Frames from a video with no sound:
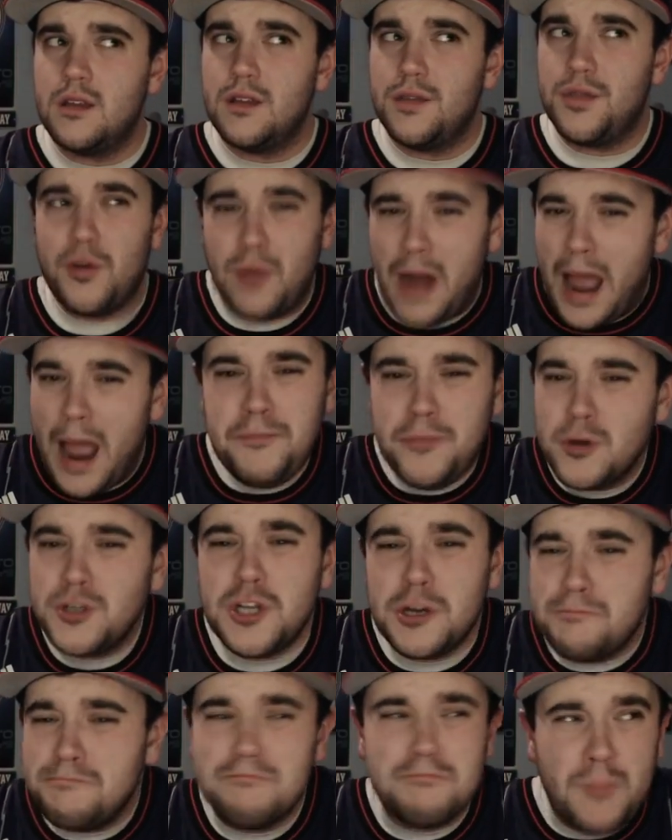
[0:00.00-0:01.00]
The Raptors
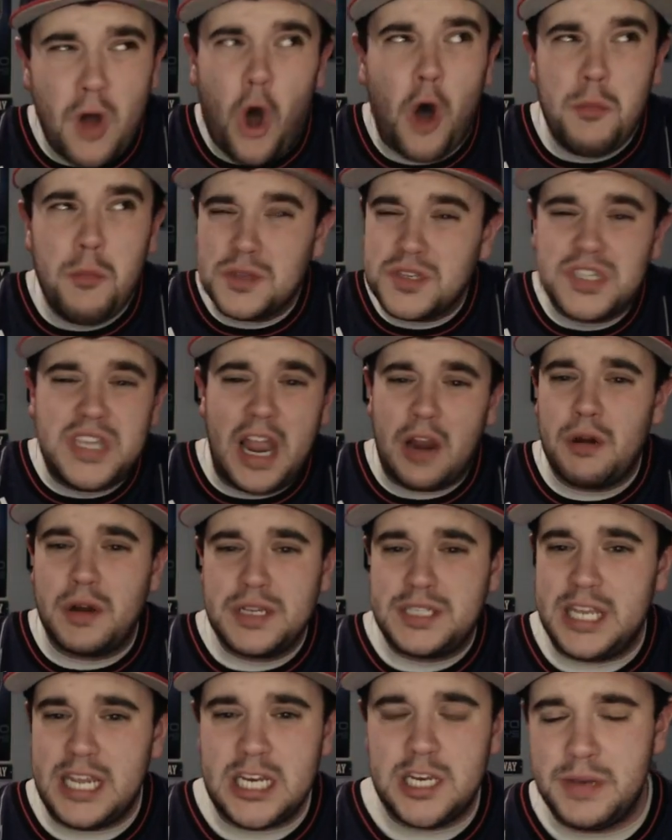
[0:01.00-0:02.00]
are almost
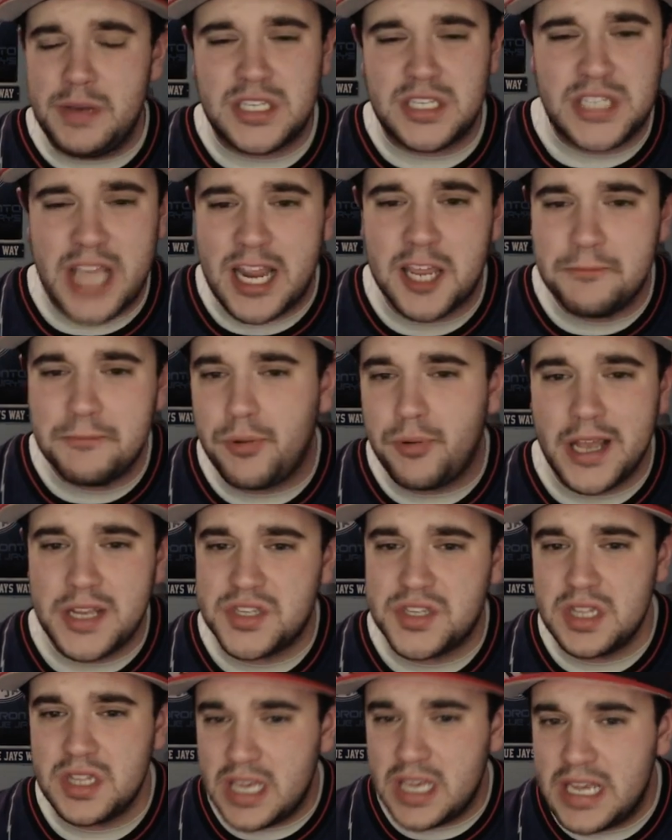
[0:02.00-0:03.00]
guaranteed to be second
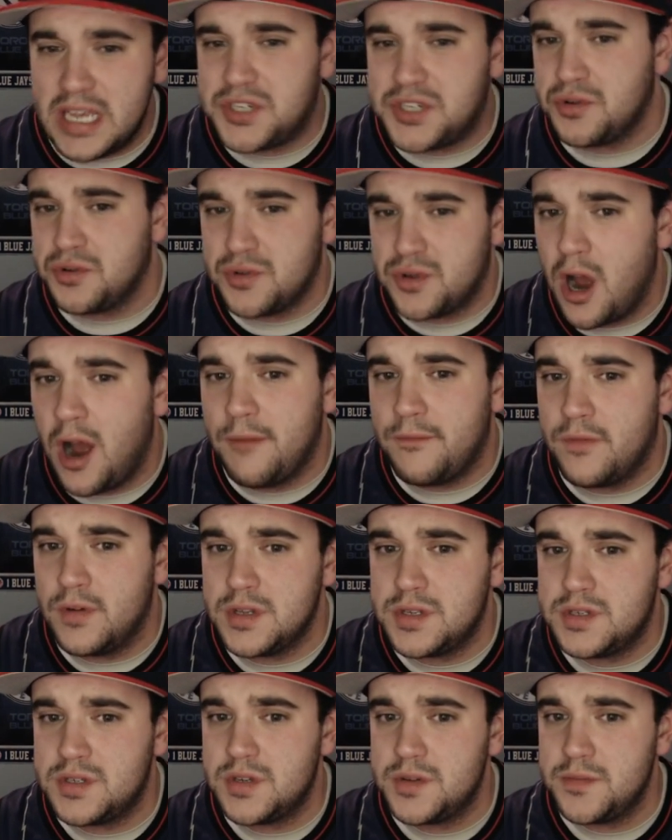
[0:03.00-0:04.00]
place in the Eastern
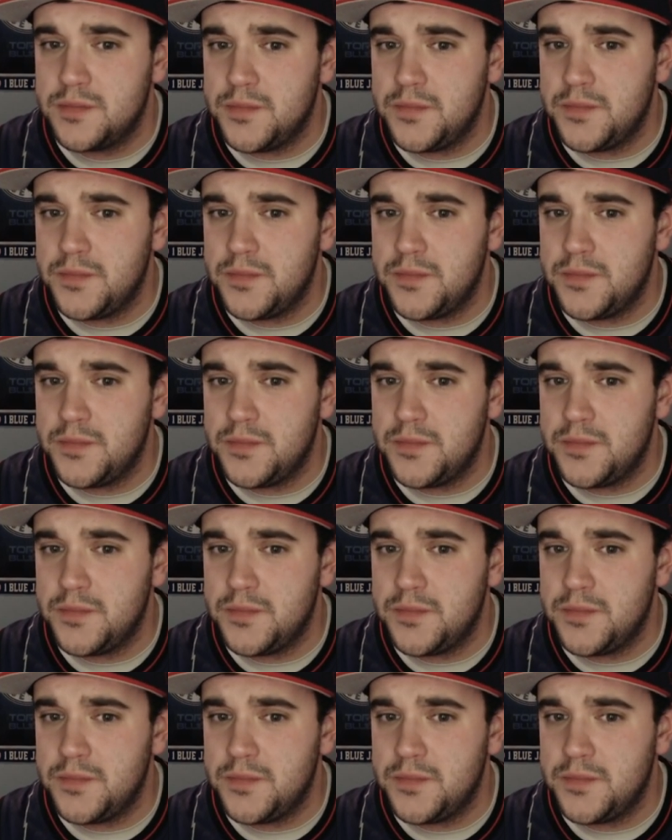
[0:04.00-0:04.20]
Conference.